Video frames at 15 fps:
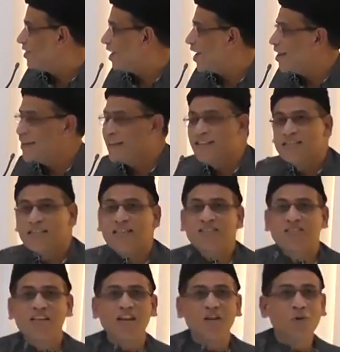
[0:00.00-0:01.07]
I can
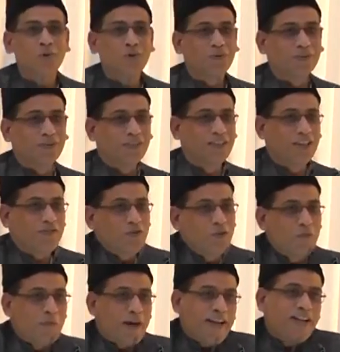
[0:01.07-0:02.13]
censor you, give
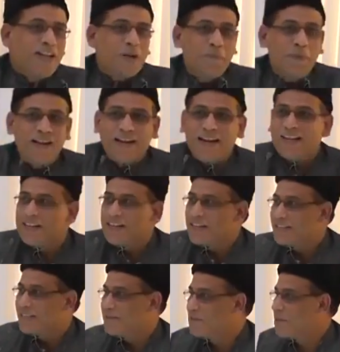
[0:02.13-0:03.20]
you minor
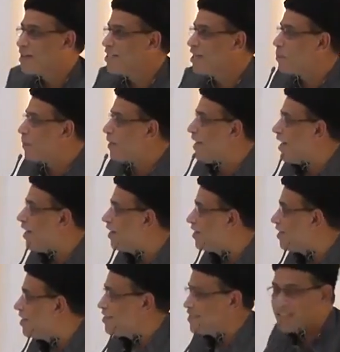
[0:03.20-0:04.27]
penalties, major
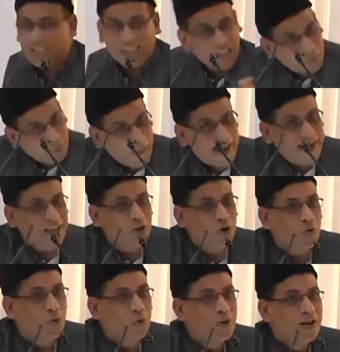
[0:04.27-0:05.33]
penalties, suspend
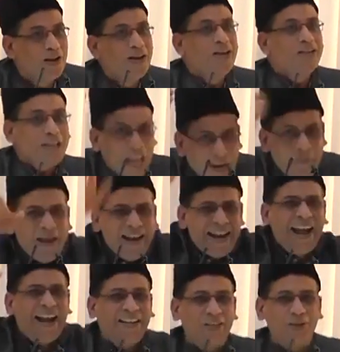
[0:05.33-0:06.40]
you,
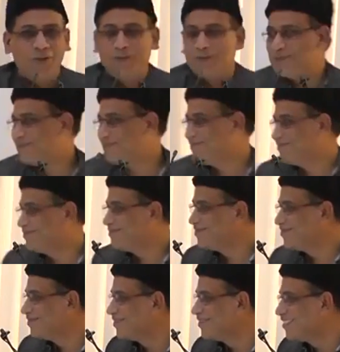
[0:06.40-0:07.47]
terminate you.
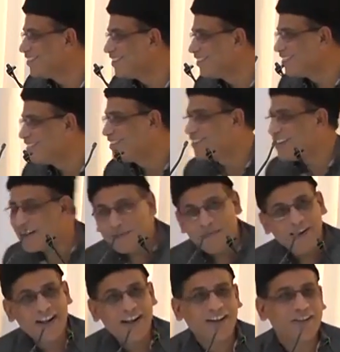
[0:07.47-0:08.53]

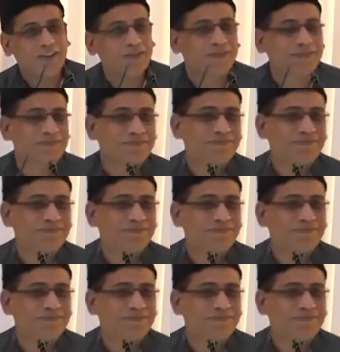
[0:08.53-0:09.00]
Terminate you.